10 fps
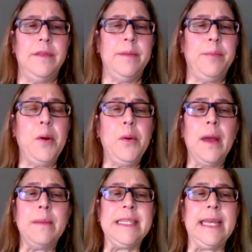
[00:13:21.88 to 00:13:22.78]

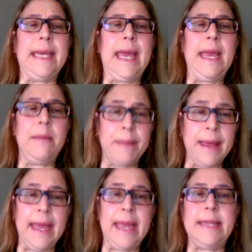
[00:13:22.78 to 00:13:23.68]
programs like
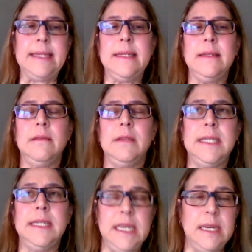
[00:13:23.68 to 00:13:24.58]
8x8,
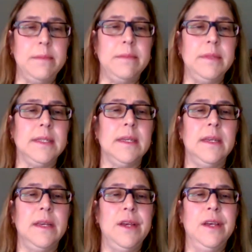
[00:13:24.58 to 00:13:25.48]
Teams,
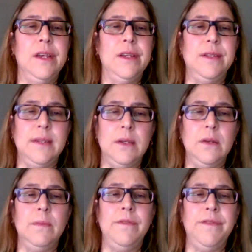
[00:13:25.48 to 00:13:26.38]

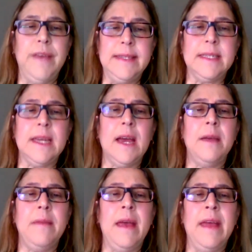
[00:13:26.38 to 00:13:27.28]
Zoom,
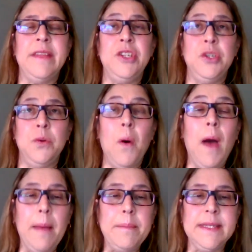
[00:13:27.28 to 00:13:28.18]
FaceTime, and the Duo
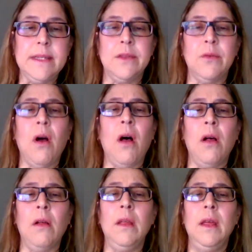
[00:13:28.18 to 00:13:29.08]
apps, they're
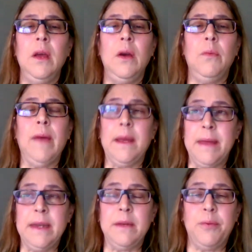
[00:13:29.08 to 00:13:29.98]
all
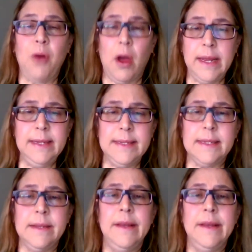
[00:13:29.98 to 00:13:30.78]
recommended products.